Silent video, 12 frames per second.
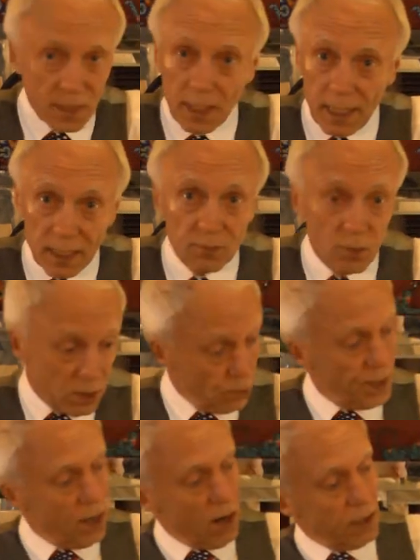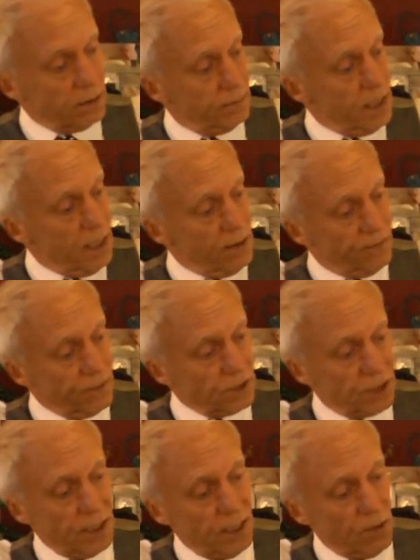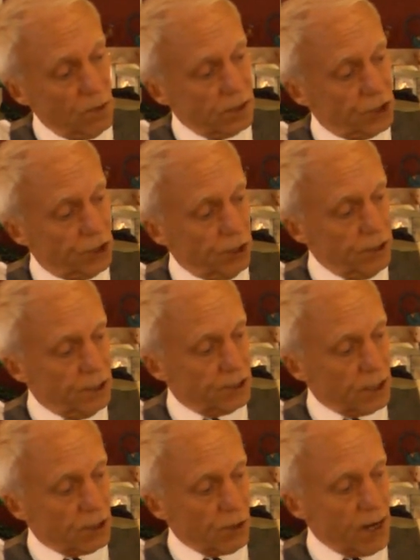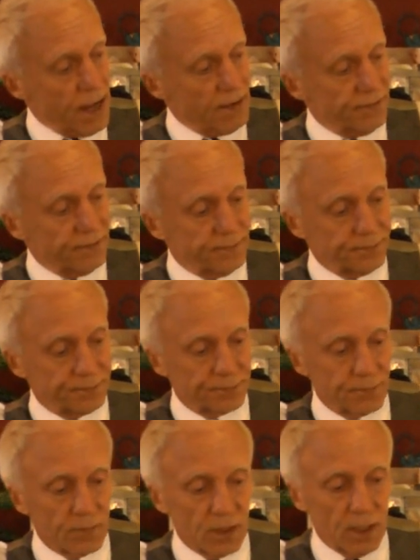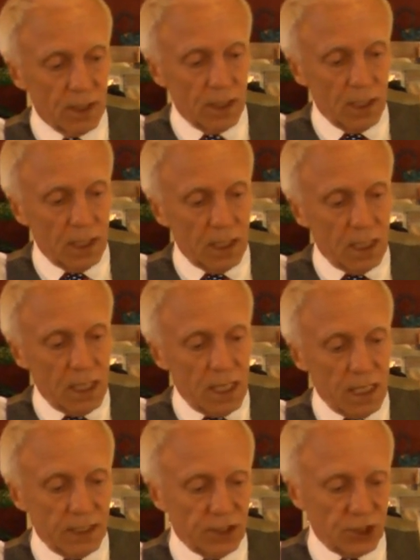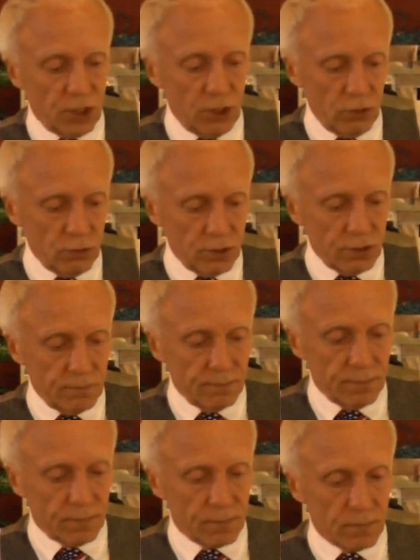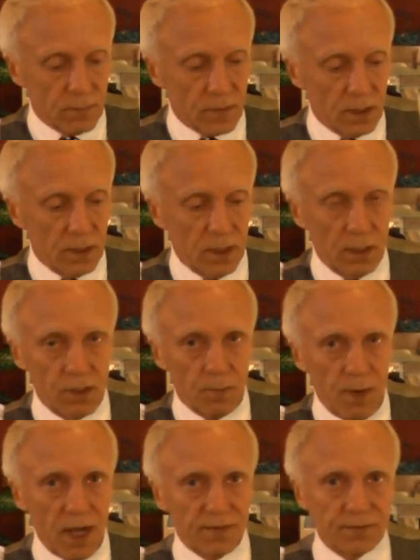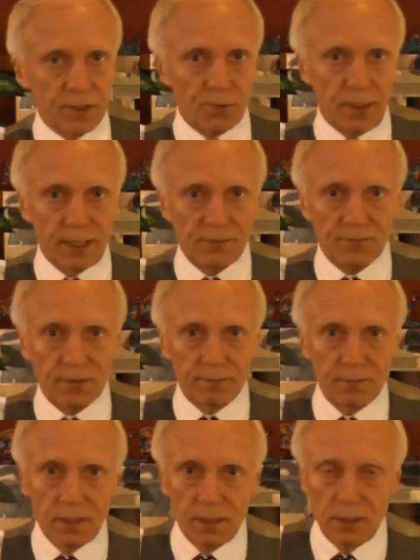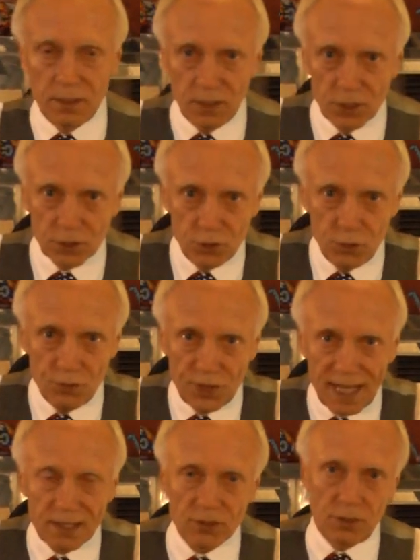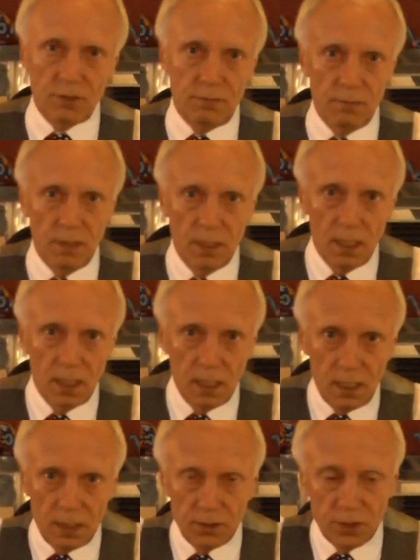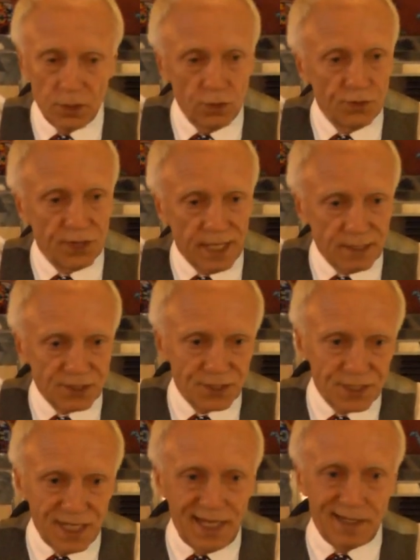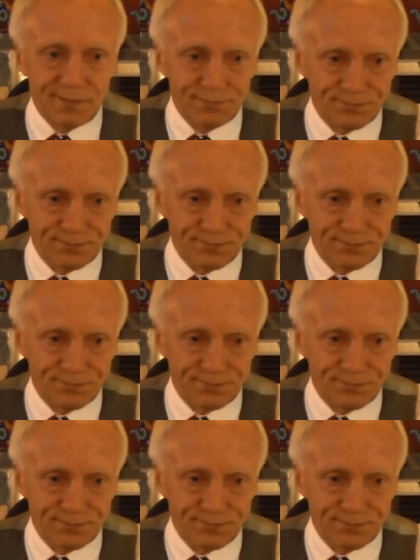and where we are. The first thing I want to show you is the graph. And it shows the poverty rate from year 2000 to 2010.